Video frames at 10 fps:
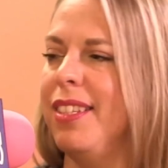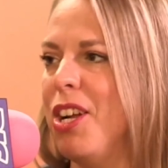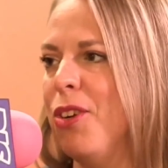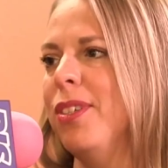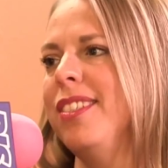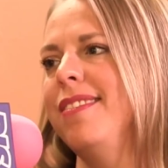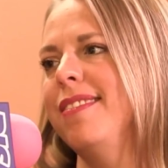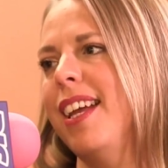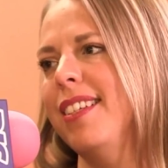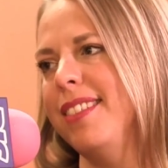No, it
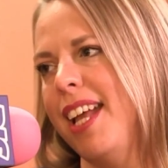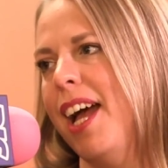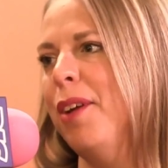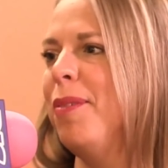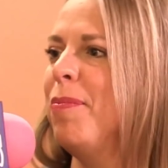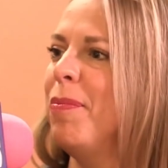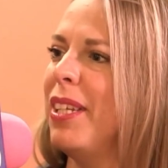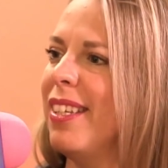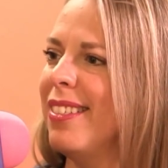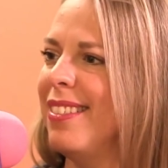has that,
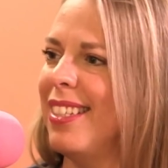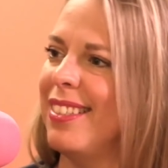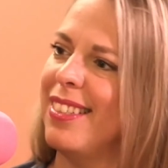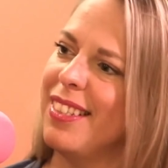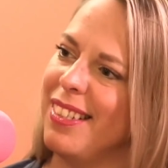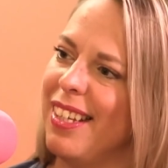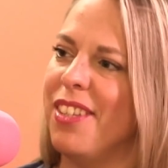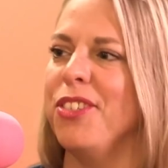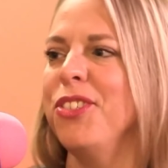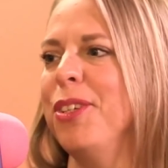because that's the
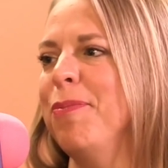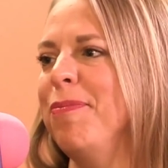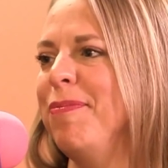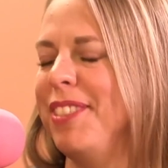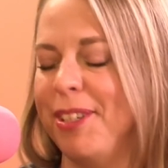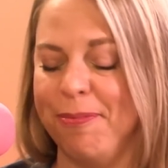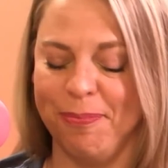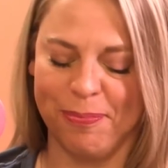other ship. So,